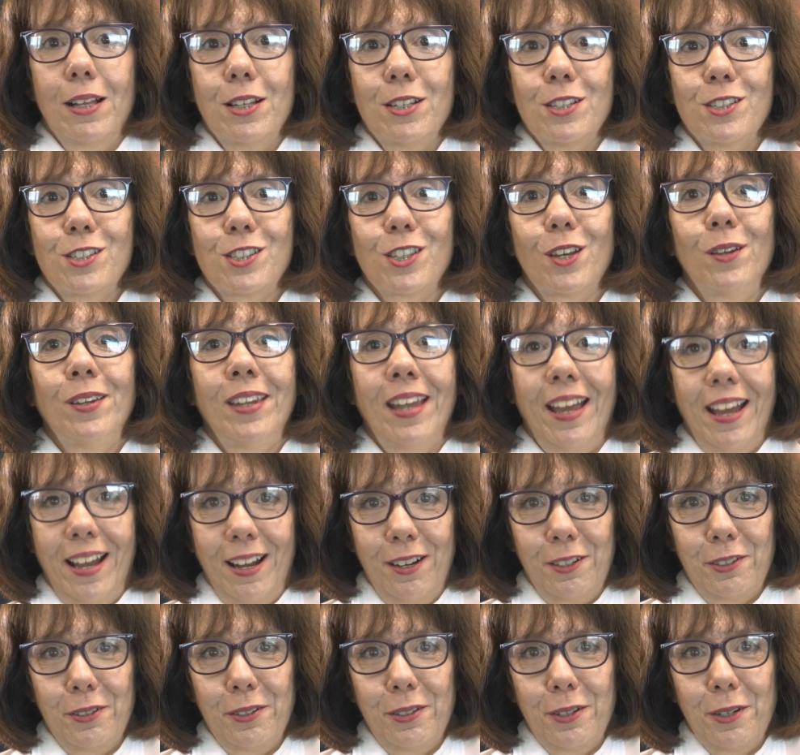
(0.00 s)
So now,
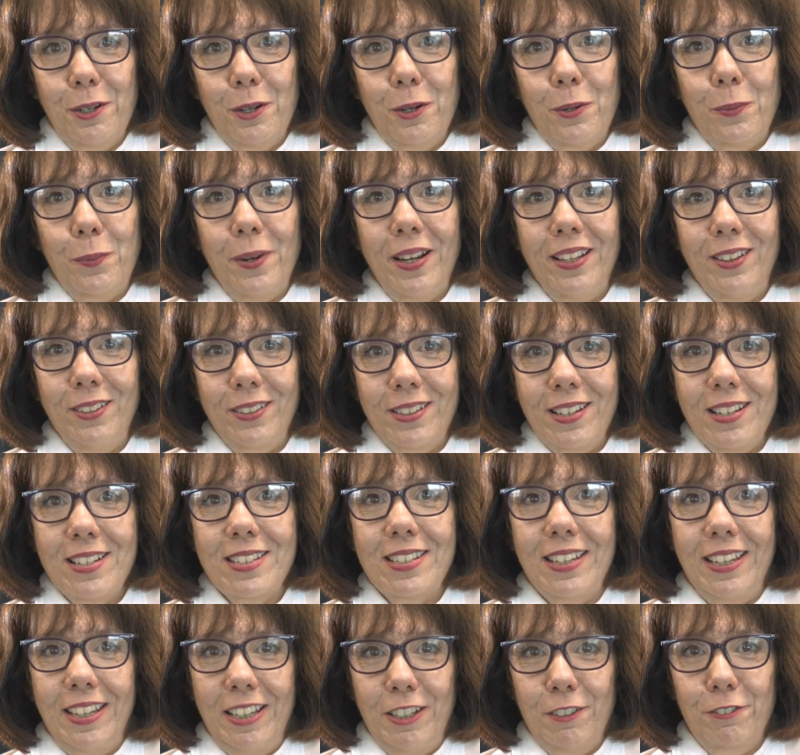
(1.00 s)
we're looking to
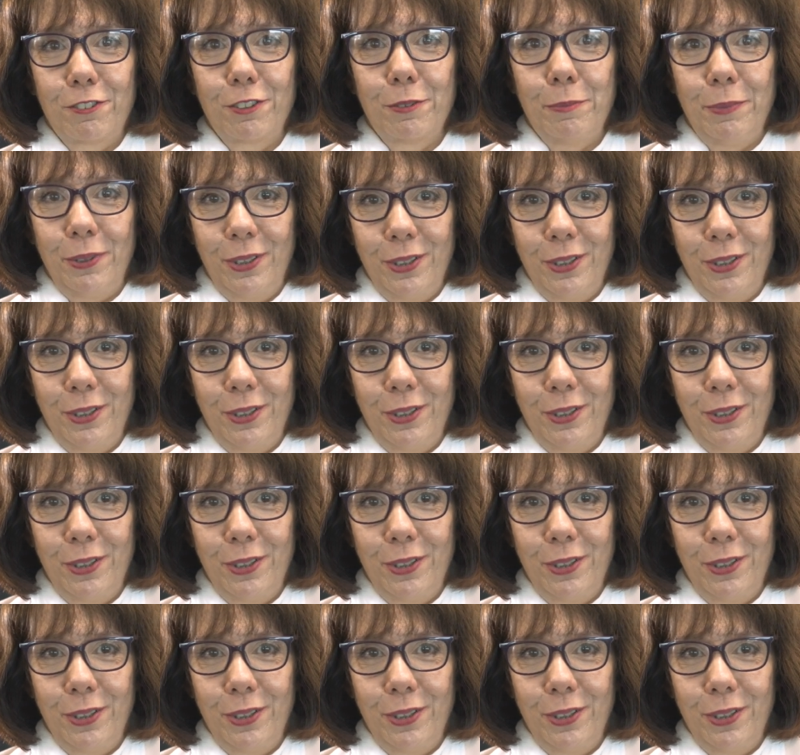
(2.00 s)
hear from